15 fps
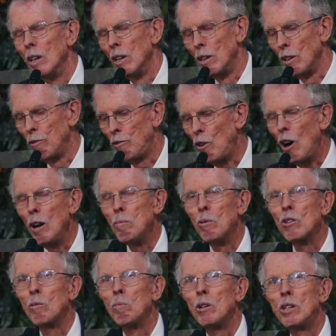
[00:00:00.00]
the
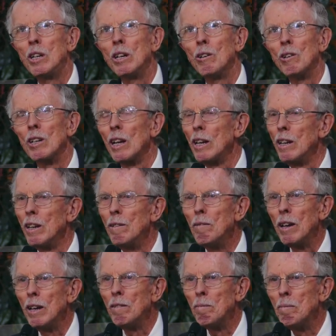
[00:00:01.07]
fibrous material in,
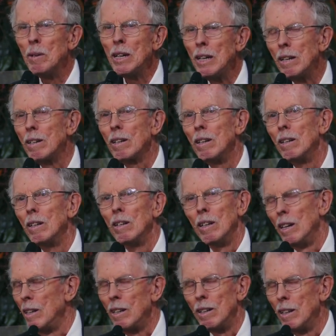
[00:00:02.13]
in meat
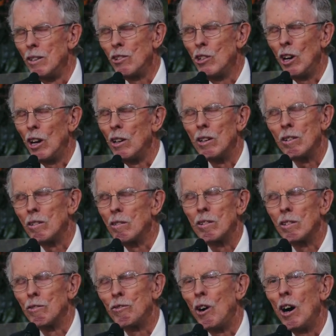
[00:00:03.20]
is not
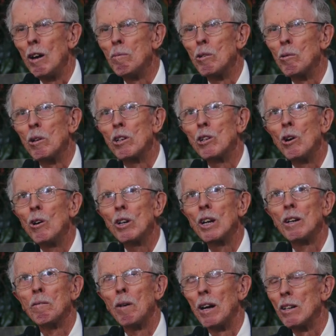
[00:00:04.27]
the fiber we're talking
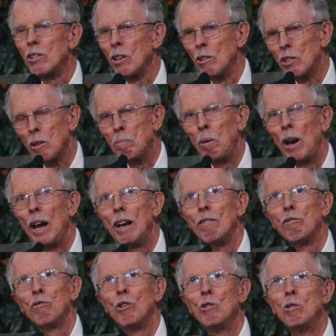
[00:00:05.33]
about. So, it's a plant
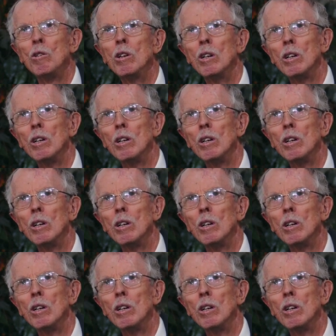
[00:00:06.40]
food